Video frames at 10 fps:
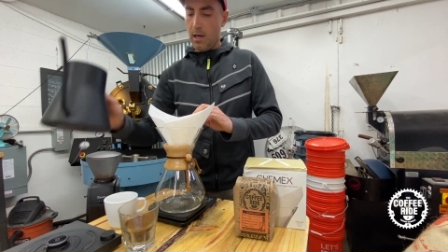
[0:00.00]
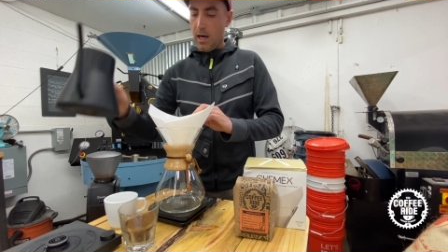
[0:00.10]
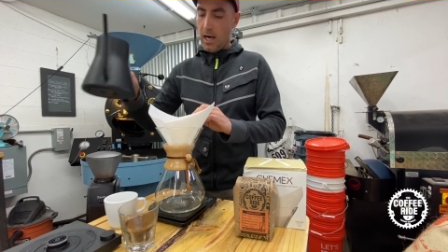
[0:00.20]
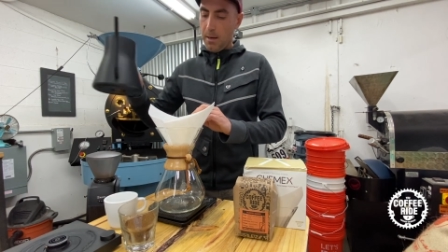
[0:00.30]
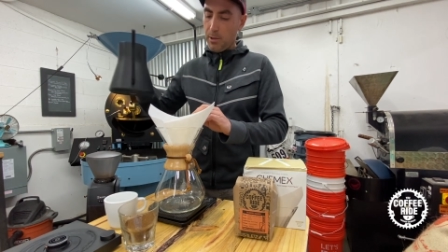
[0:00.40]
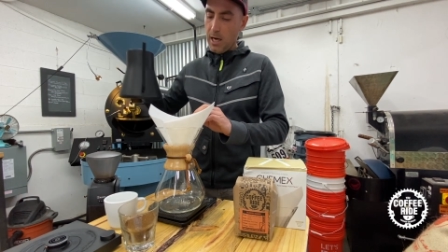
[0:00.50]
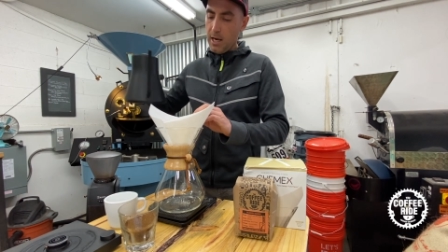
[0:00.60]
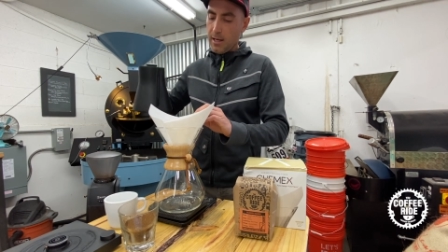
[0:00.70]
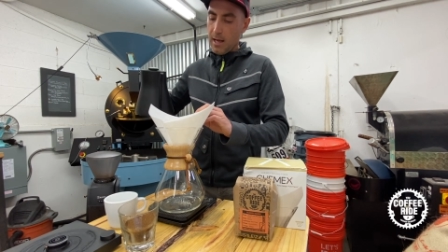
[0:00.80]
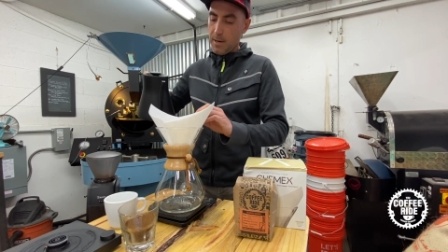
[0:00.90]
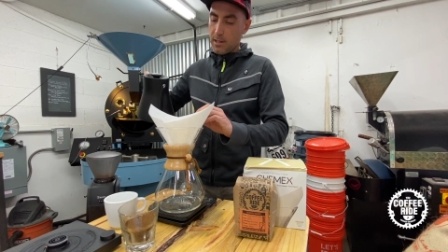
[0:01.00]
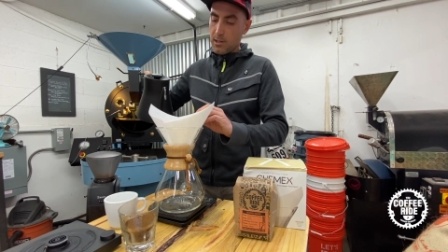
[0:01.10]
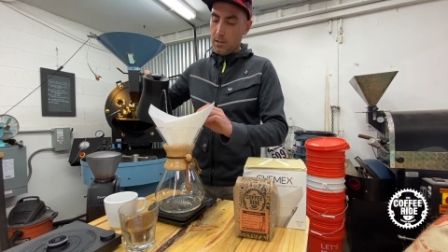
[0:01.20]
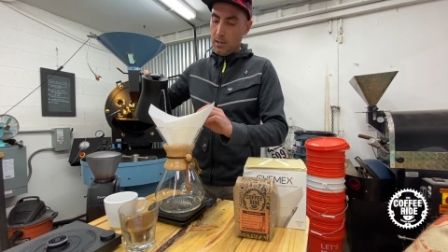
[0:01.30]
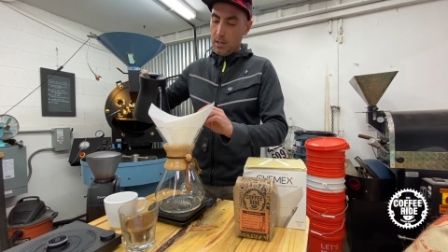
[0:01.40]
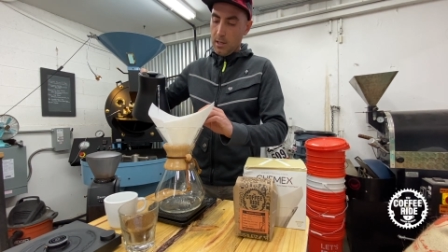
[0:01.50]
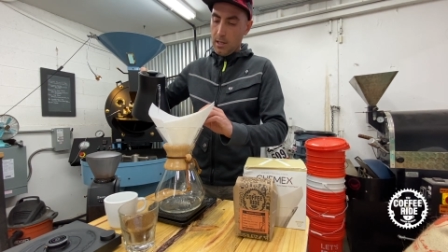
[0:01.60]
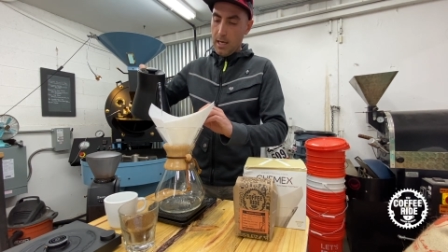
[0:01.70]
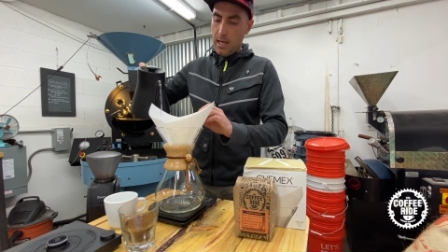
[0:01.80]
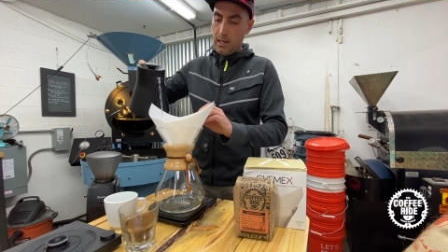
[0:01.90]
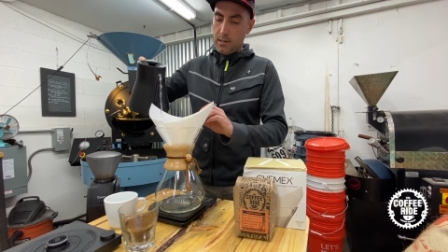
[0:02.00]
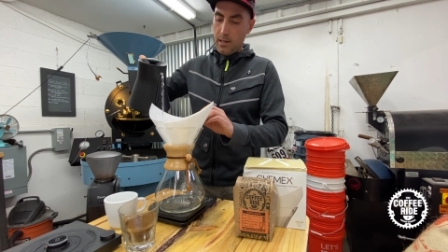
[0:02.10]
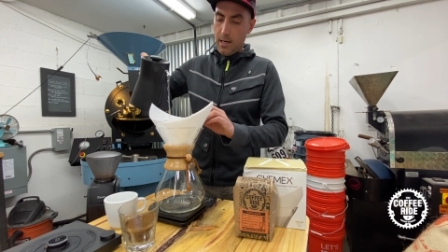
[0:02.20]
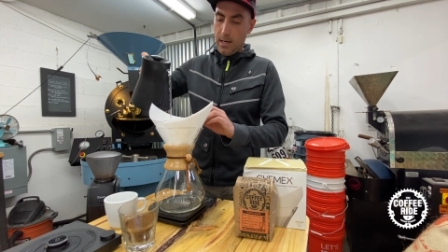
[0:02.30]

Preheating the Chemex, it